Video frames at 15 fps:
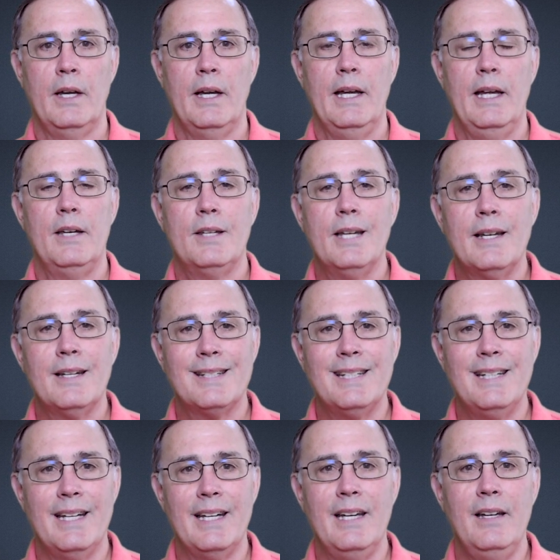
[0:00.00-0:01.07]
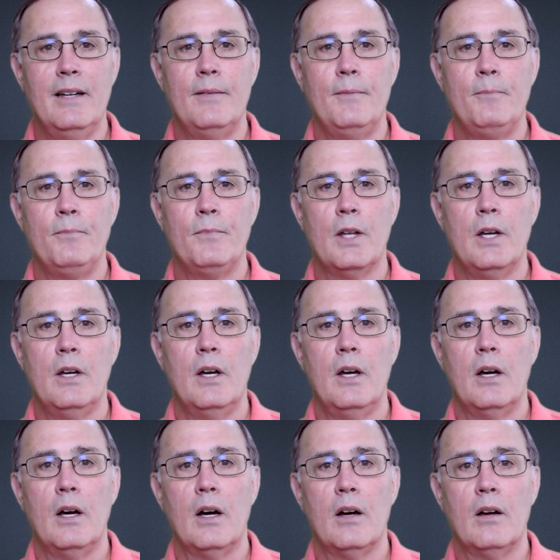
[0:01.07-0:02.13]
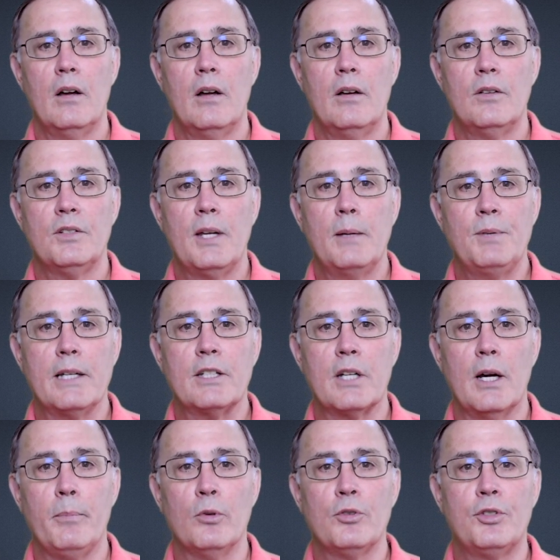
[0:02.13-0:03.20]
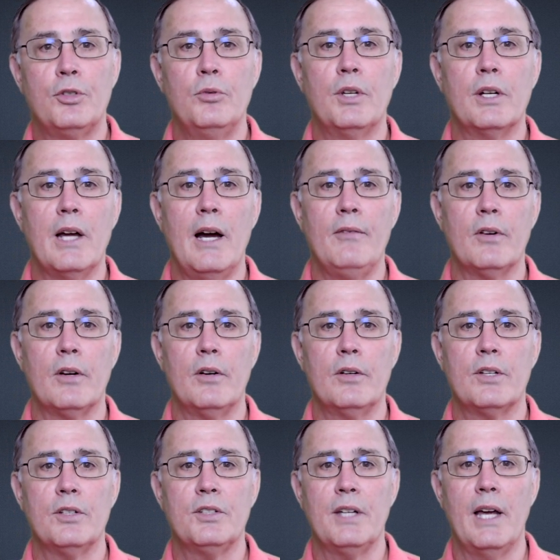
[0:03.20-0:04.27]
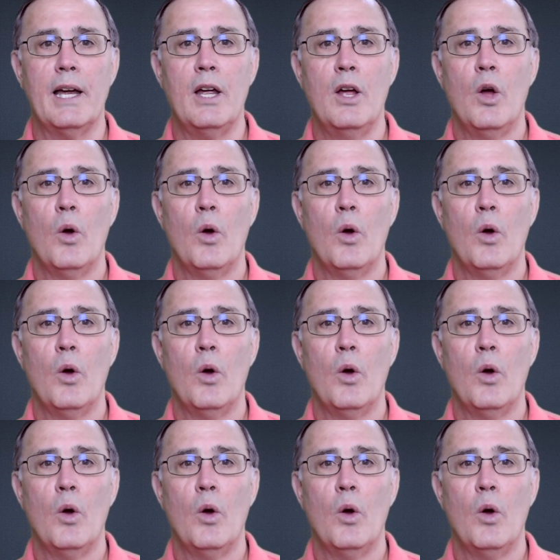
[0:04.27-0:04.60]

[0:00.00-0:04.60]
In Tennessee, same-sex couples sued the governor to say,